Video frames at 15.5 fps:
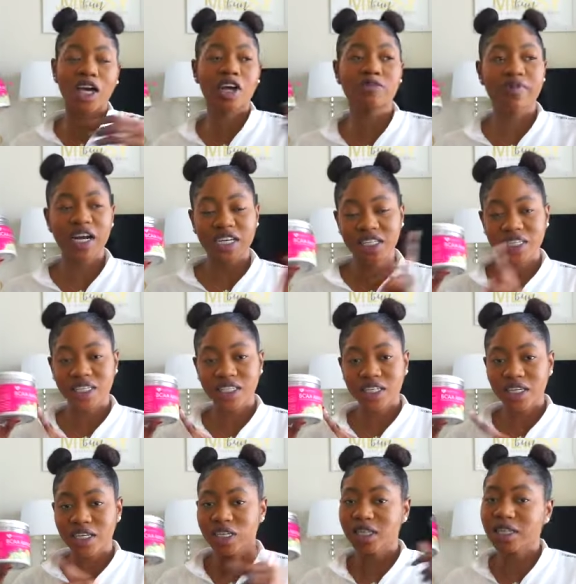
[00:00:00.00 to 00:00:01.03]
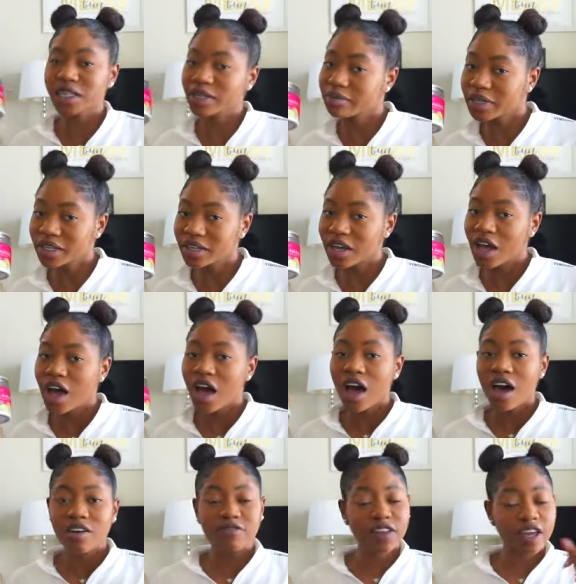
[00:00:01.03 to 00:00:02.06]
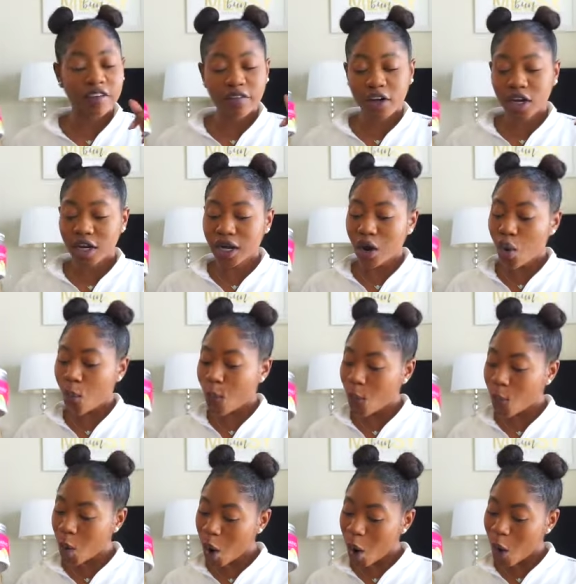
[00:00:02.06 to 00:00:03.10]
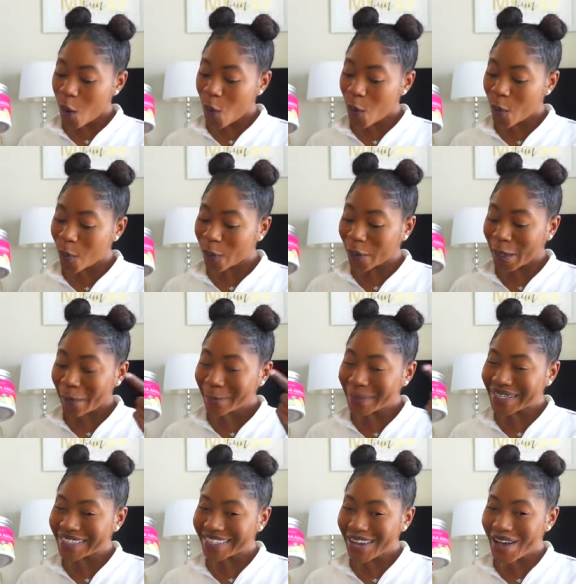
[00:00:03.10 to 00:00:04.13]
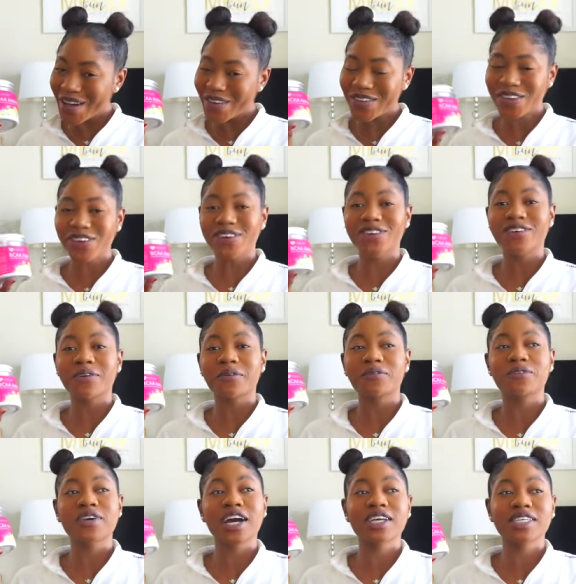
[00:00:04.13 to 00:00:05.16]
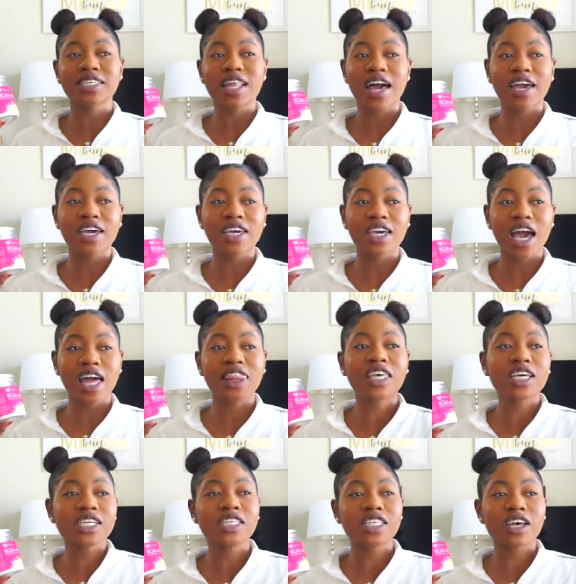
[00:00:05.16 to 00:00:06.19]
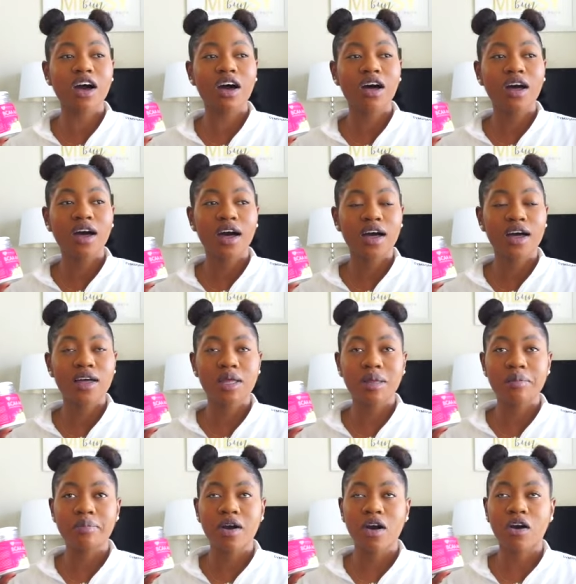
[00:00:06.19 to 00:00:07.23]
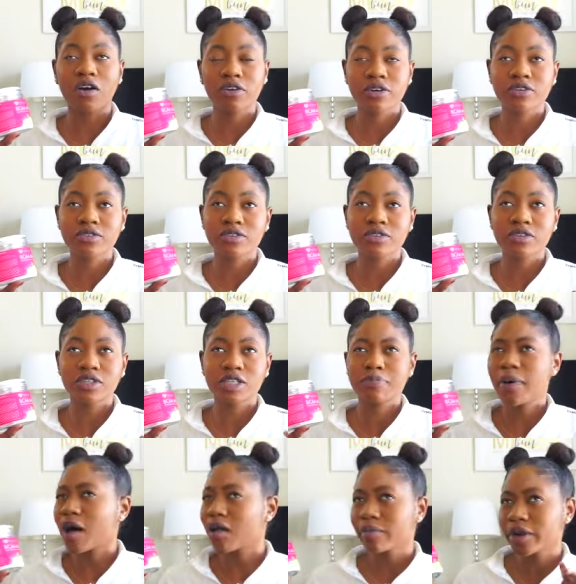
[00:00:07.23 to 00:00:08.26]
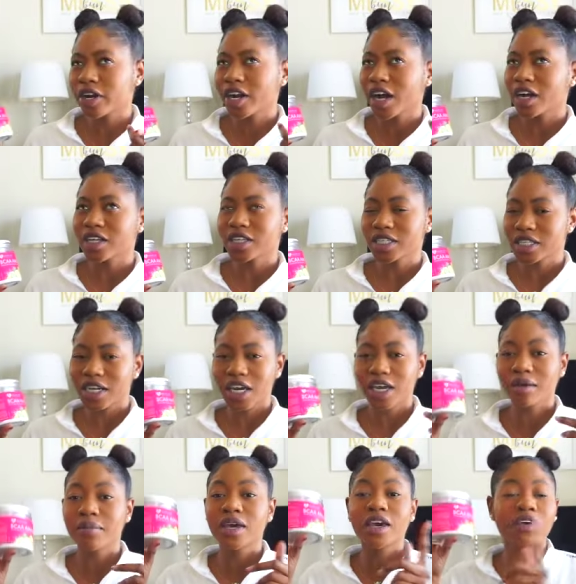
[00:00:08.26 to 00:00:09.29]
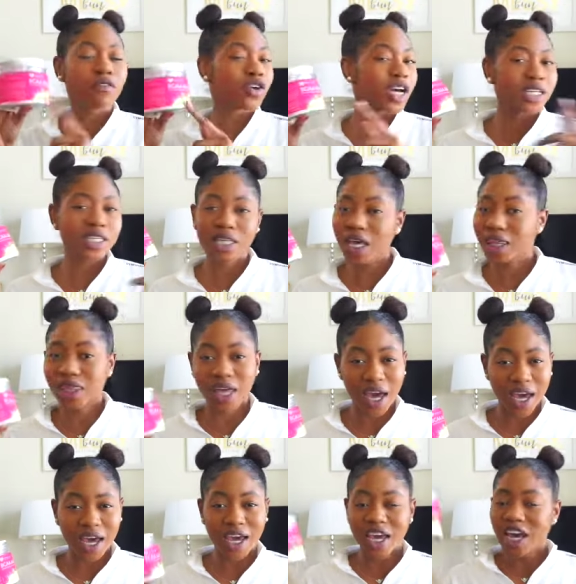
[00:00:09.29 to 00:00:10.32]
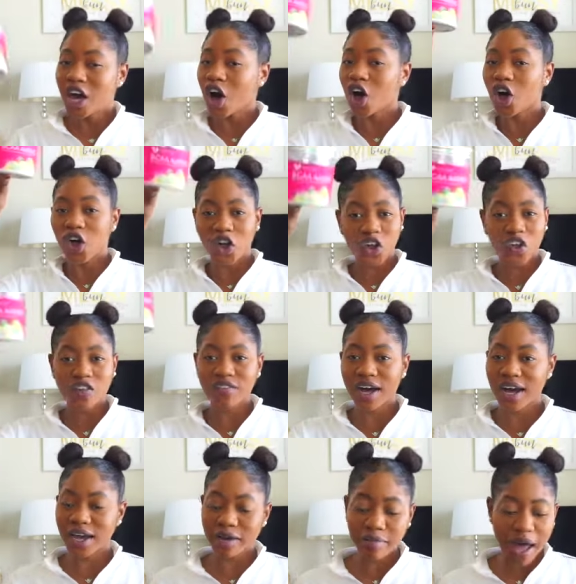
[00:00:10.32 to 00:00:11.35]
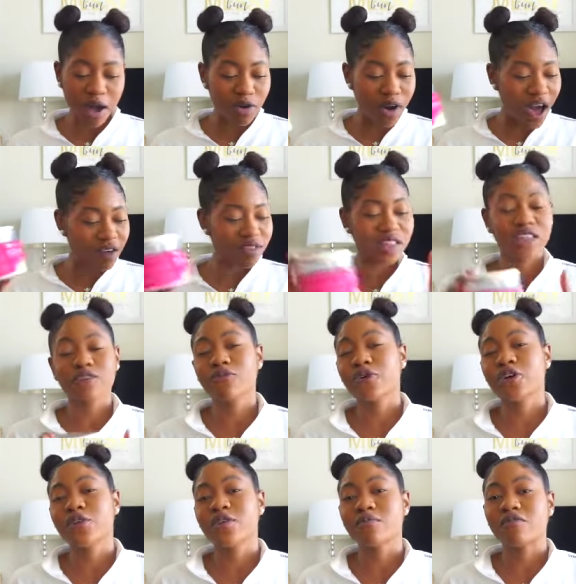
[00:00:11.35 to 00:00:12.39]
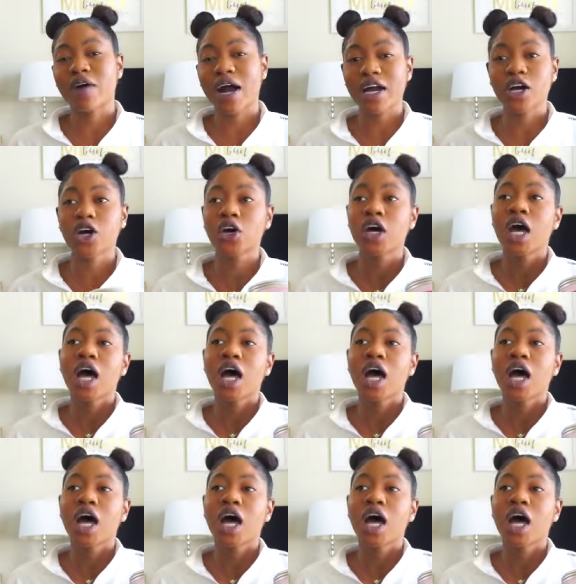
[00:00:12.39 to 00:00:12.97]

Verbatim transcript: um, iced tea lemon flavor. Woo! Let me tell you if you guys like I think it's um arnold's palmer is the name if you guys like that a whole vibe i will have the link for you in bio